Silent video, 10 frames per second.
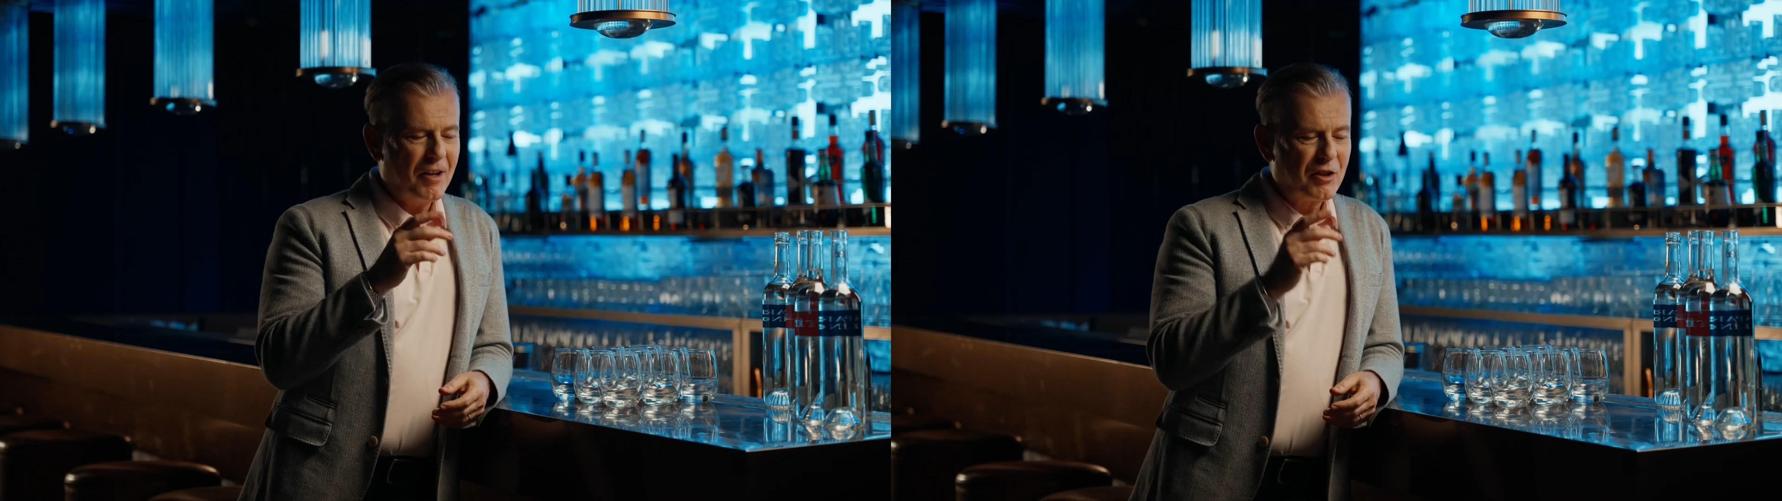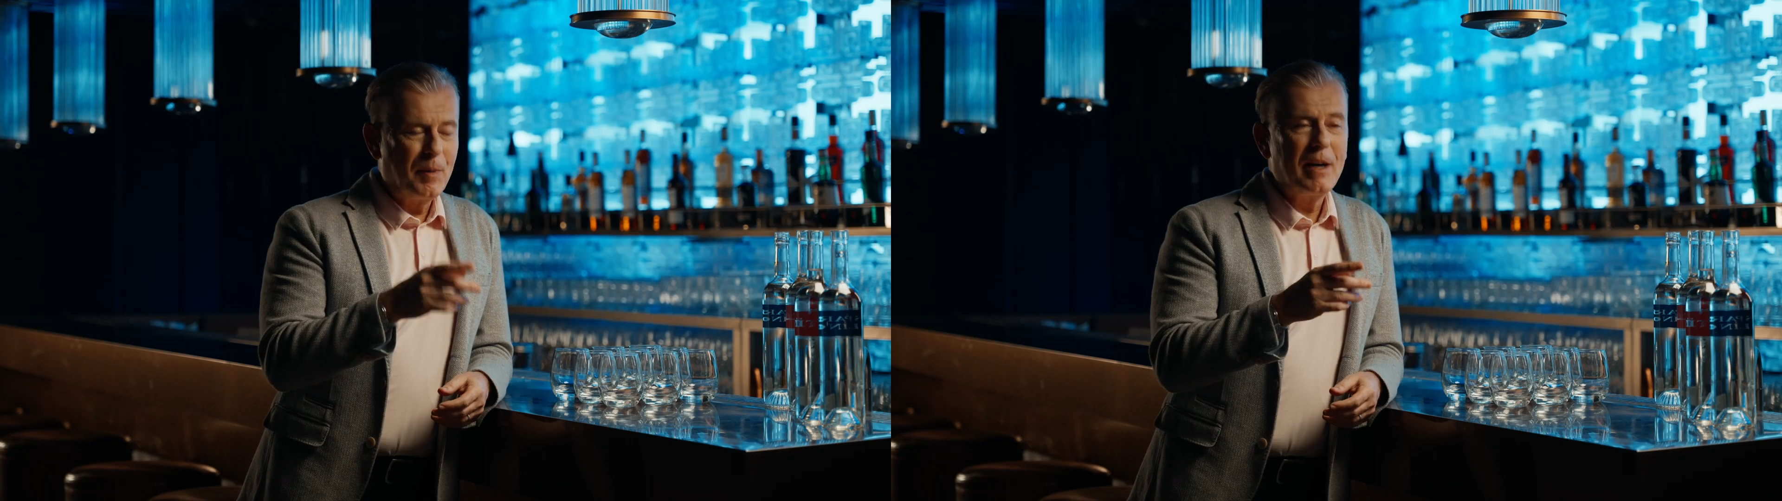
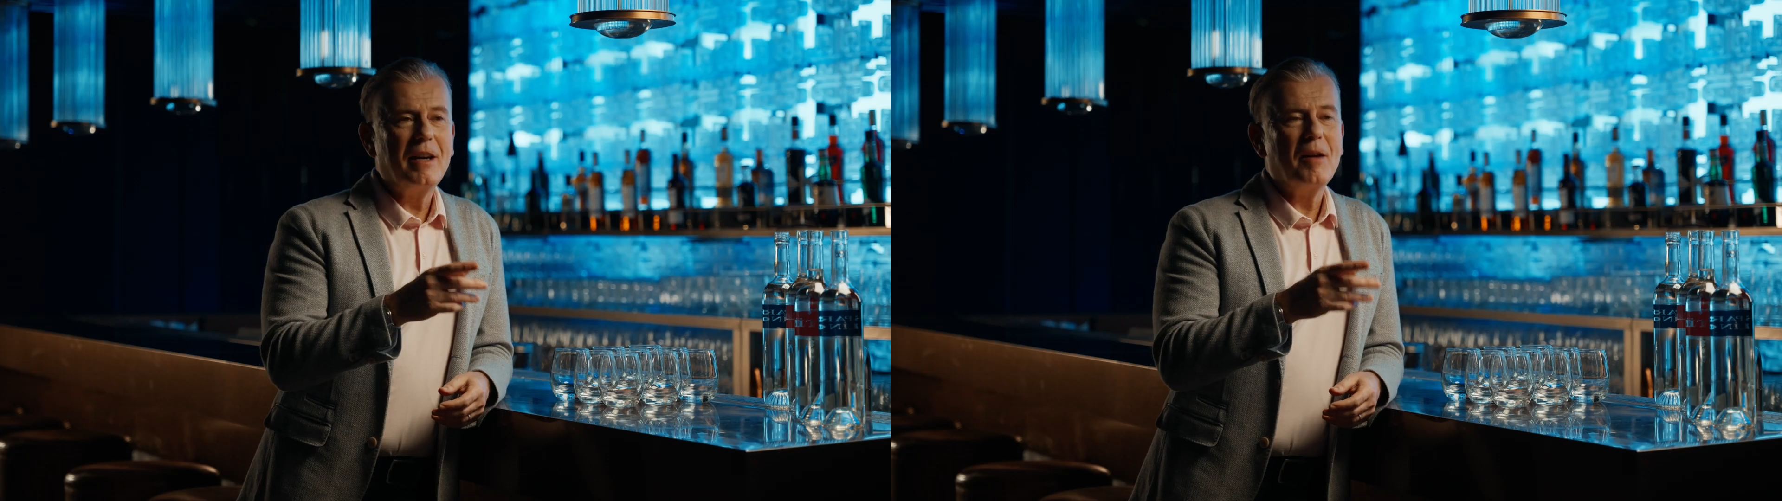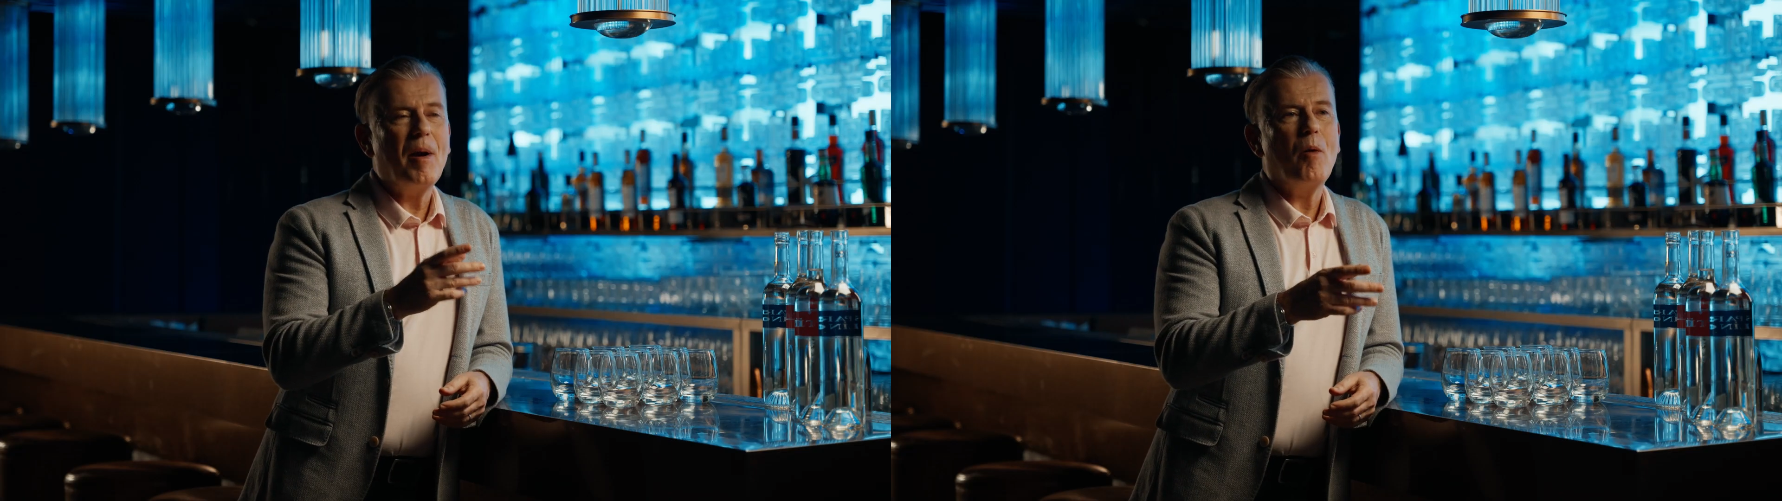And
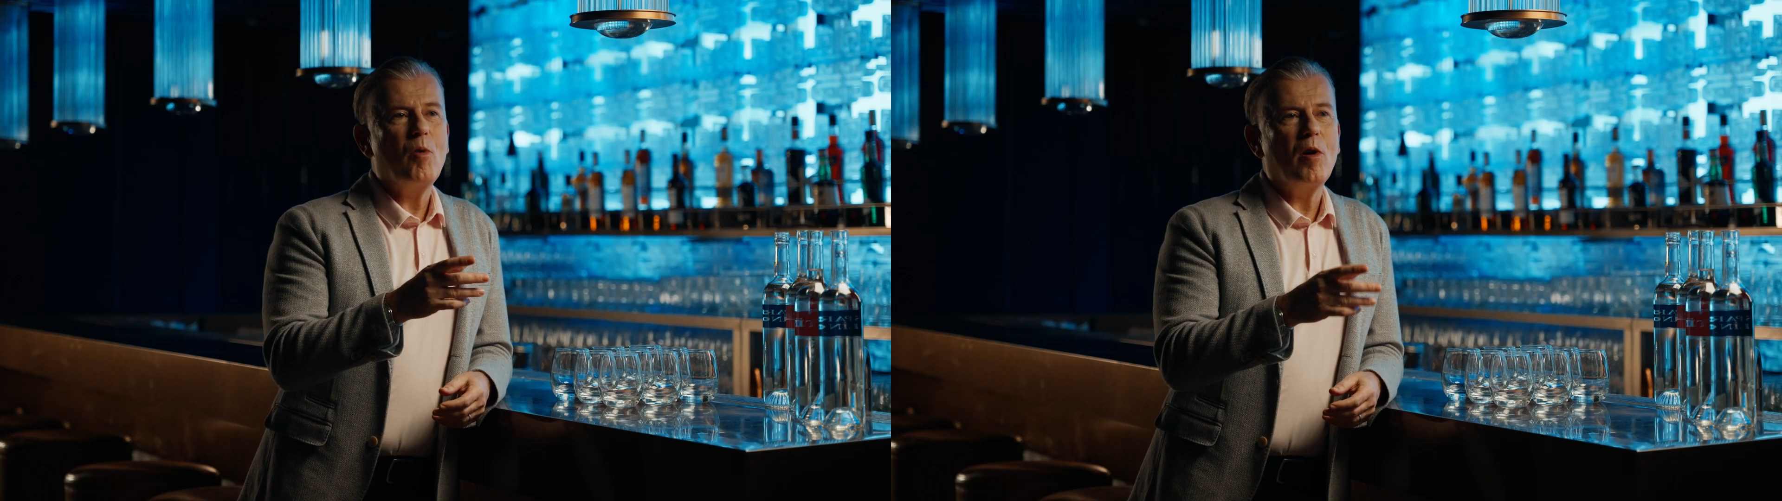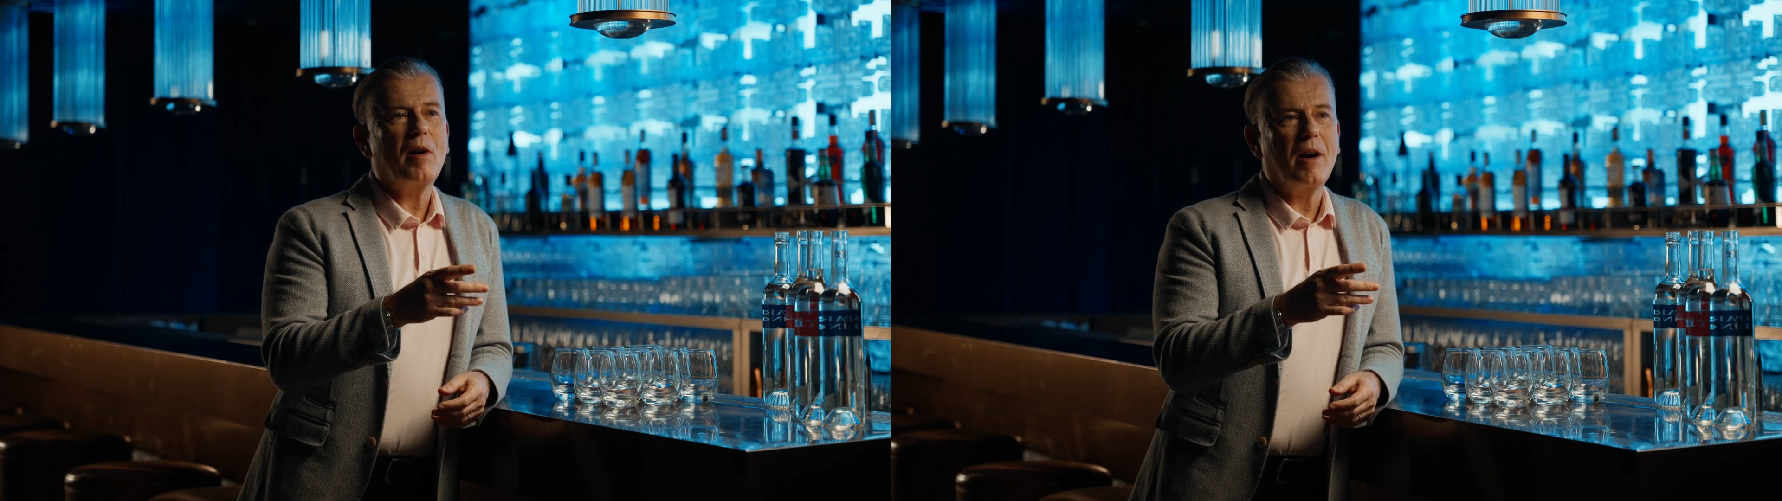speaking about
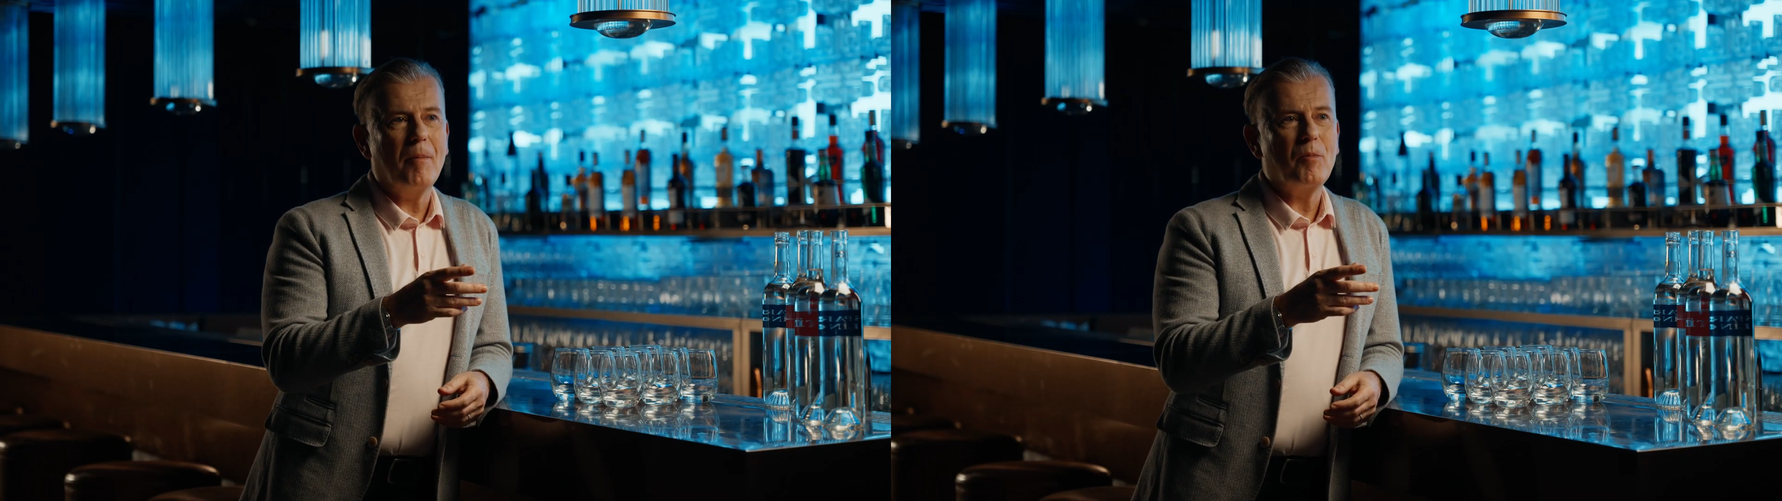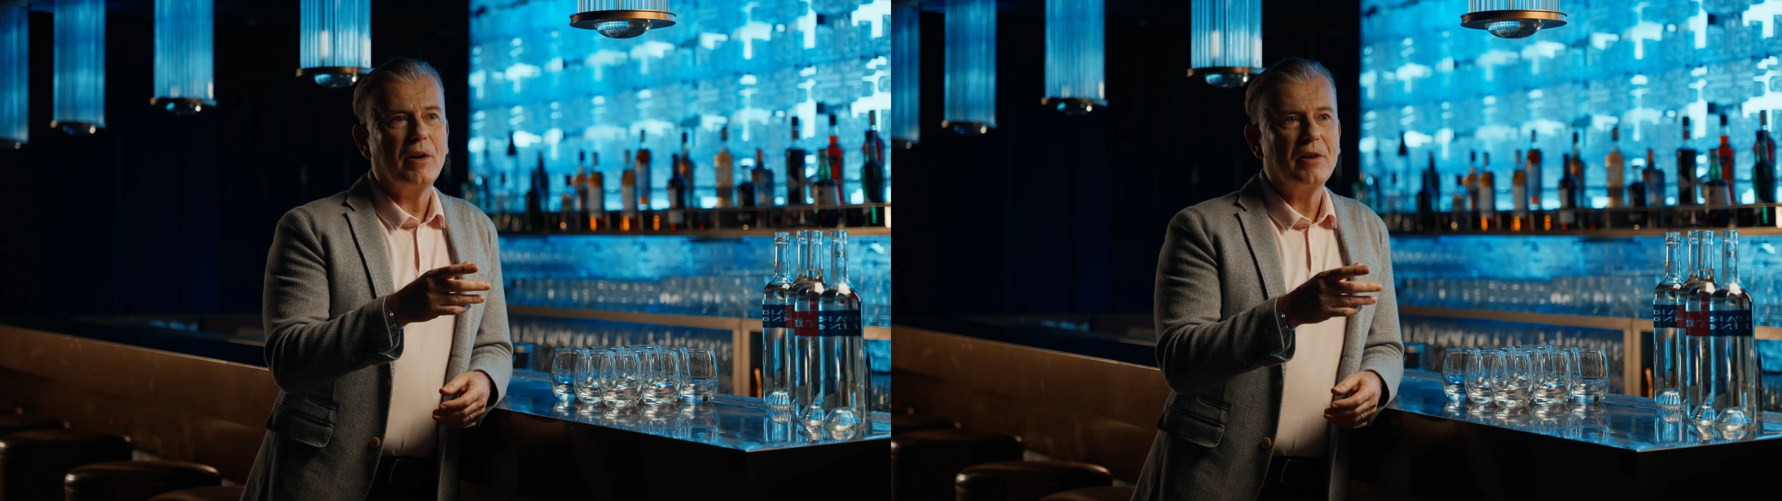World
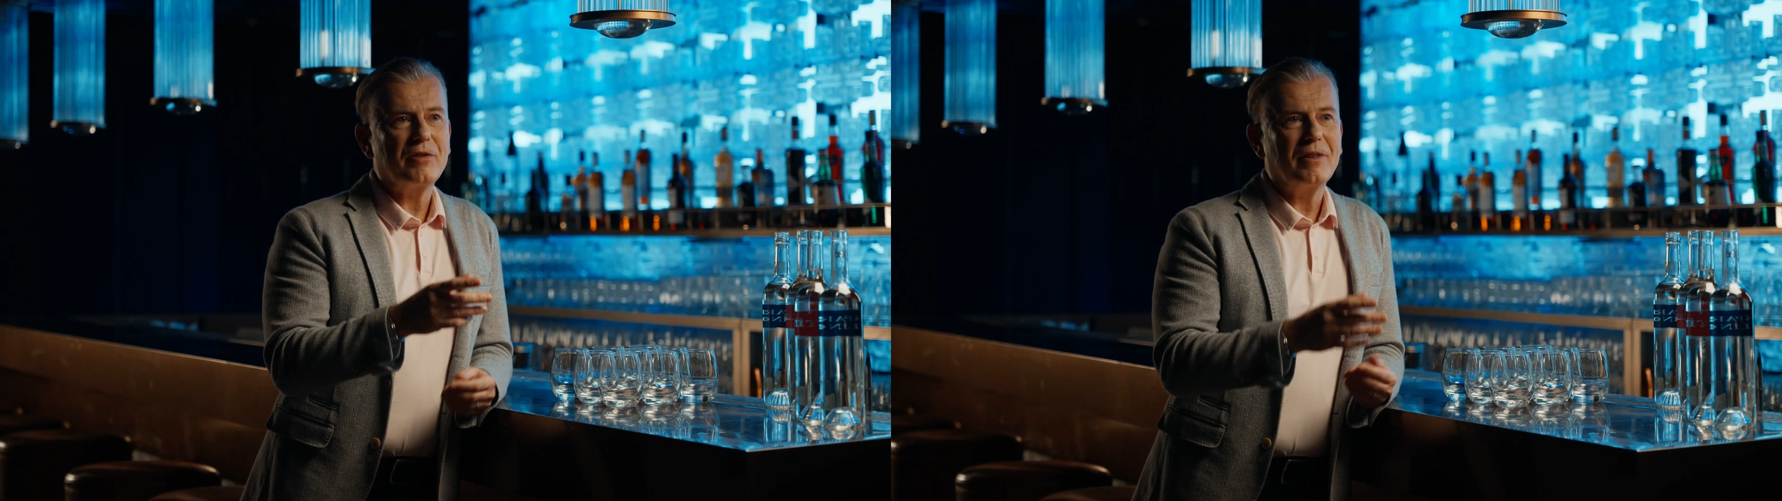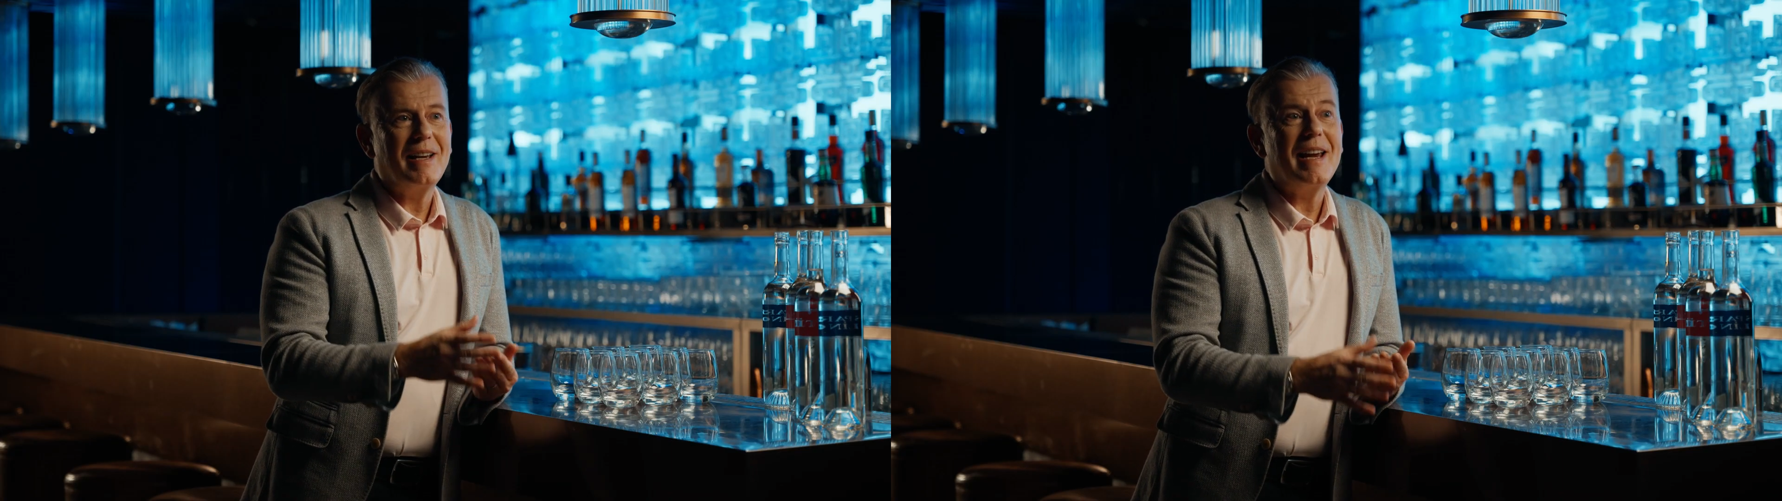Cup
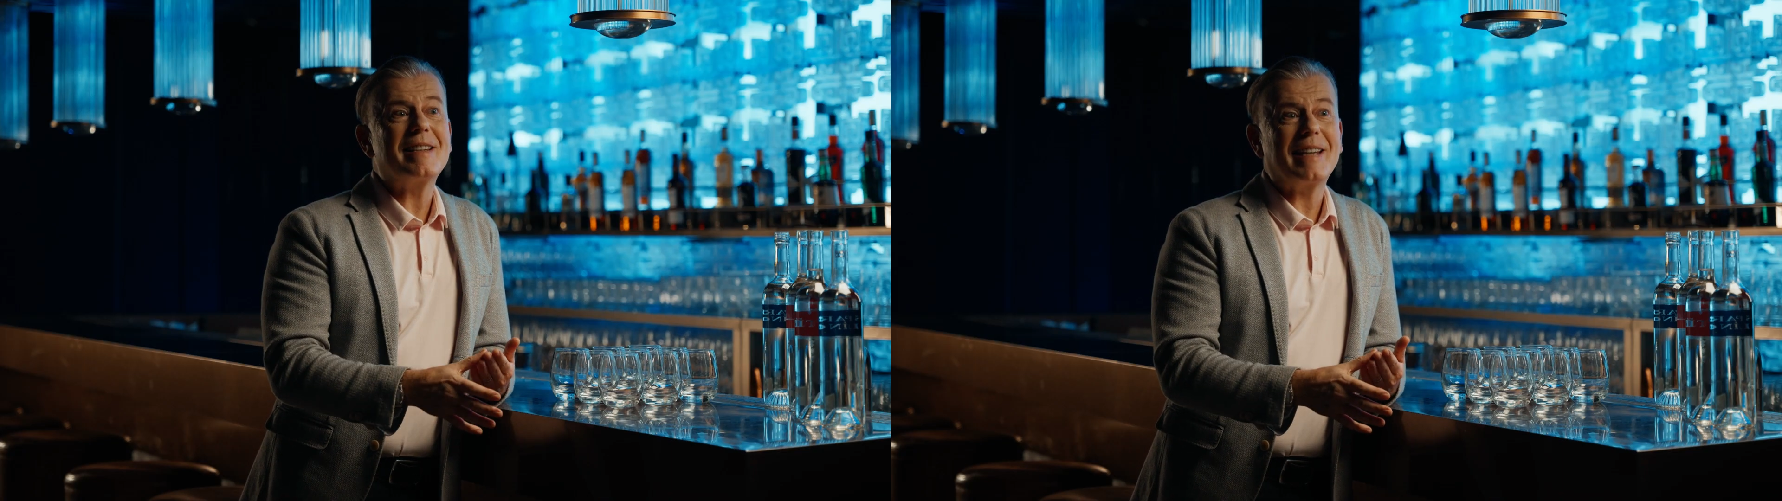winners, his